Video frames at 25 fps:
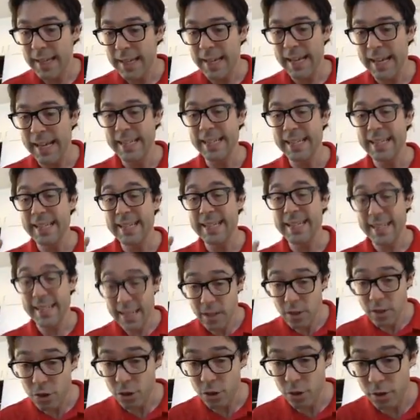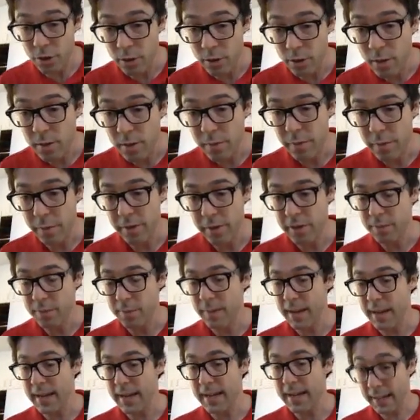is essential for
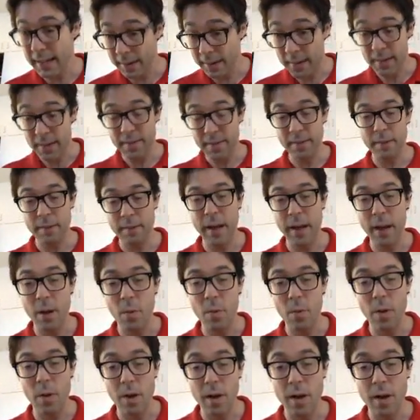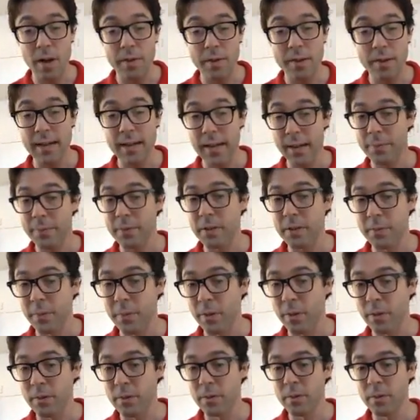explaining how Earth is
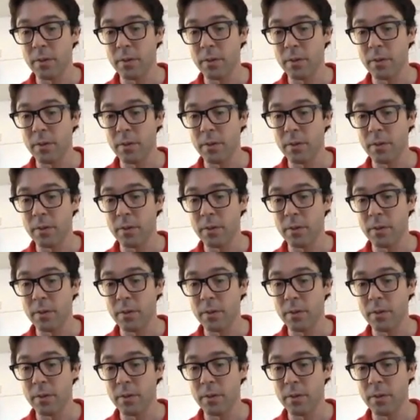habitable.